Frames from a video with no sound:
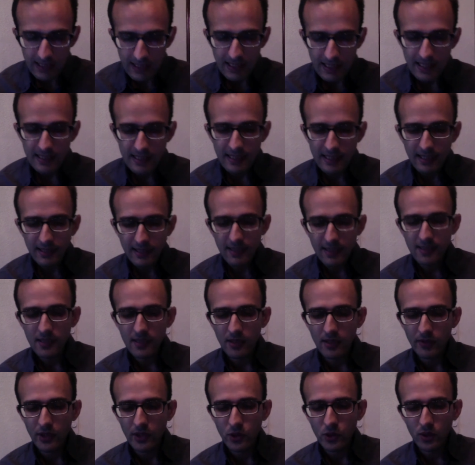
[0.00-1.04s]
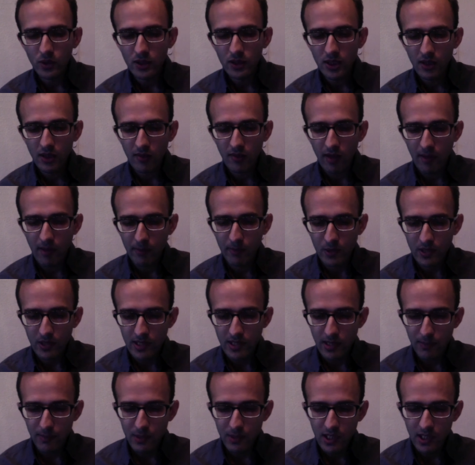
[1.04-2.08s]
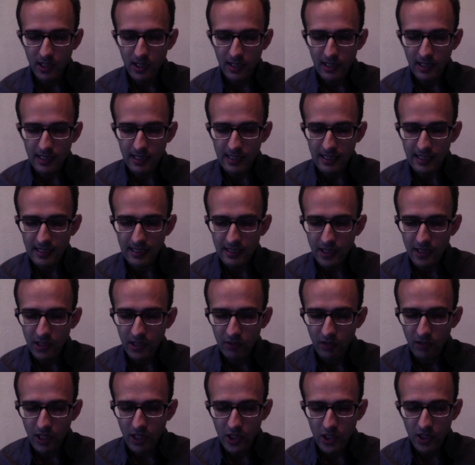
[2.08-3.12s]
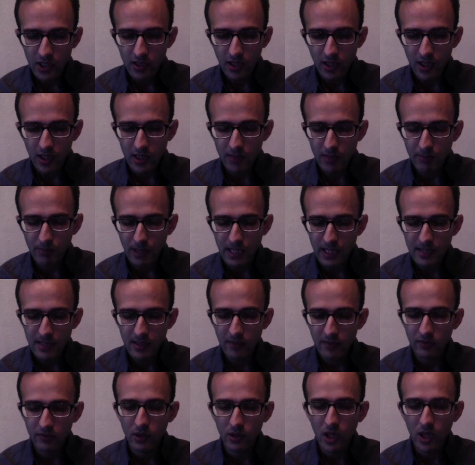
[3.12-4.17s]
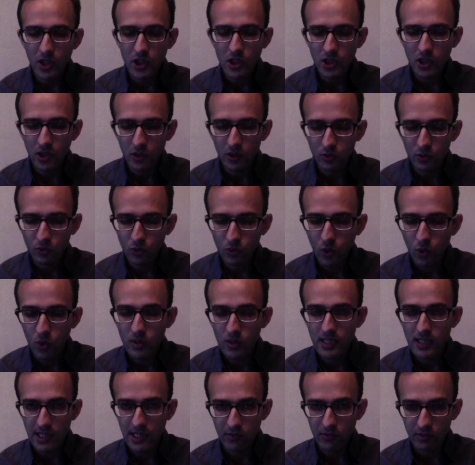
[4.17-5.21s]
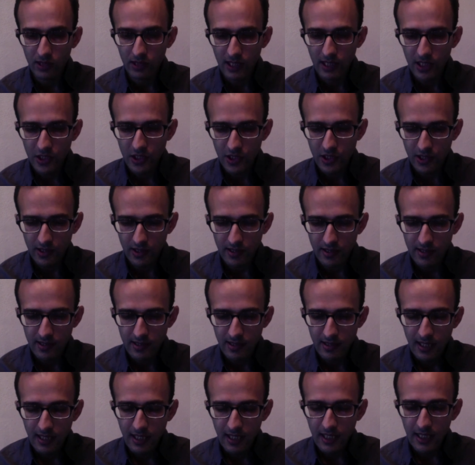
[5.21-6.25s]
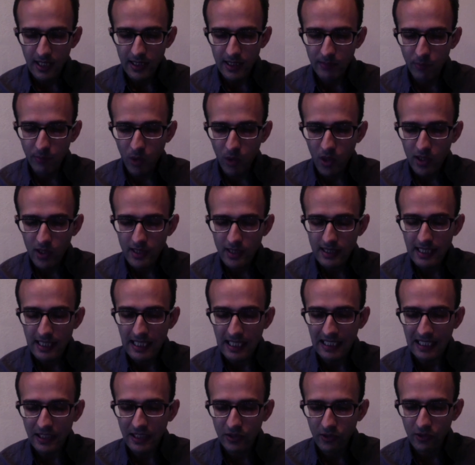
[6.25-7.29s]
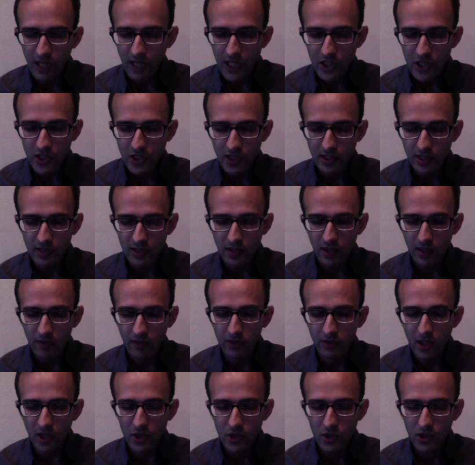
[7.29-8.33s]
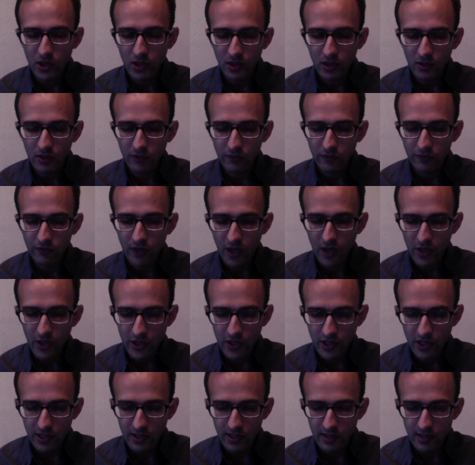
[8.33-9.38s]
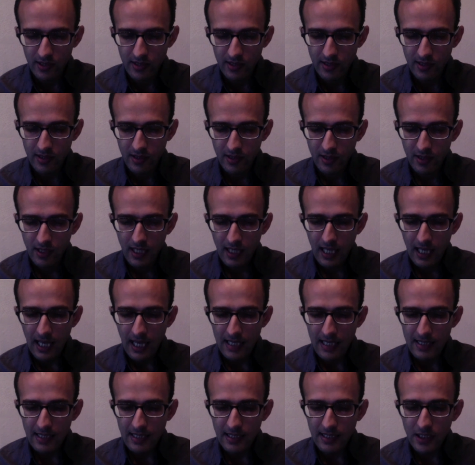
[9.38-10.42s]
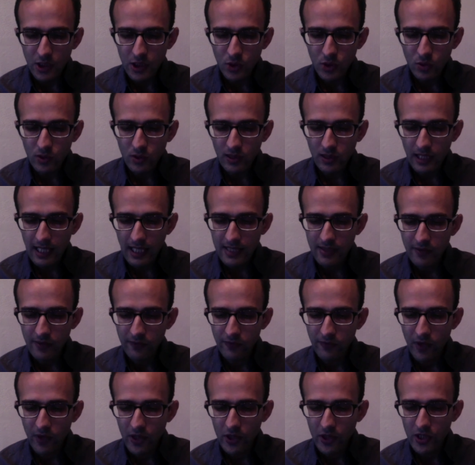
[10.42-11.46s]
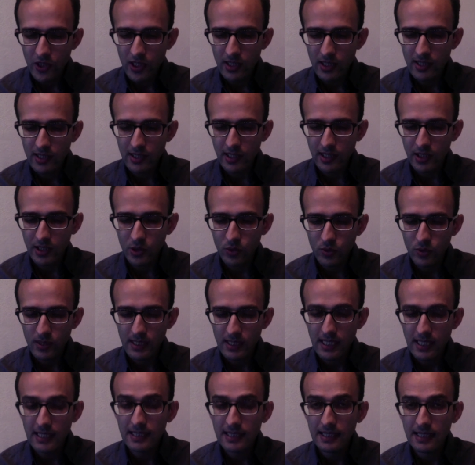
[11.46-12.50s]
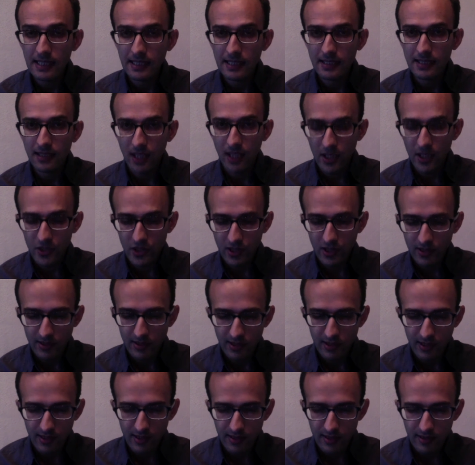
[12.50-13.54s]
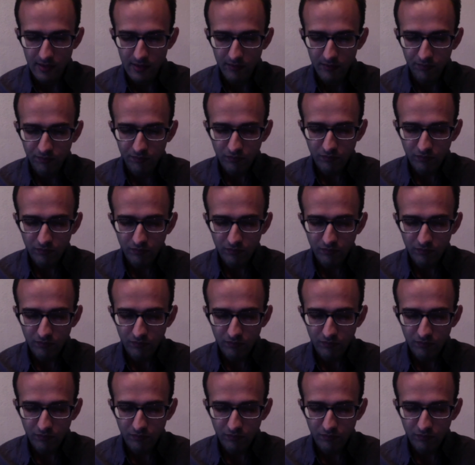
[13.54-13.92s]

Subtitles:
The synthesis of a unity of apperception is integration on the basis of logical roles and relations. It marks the ingression of logical functions as a new class of functions into sentient consciousness.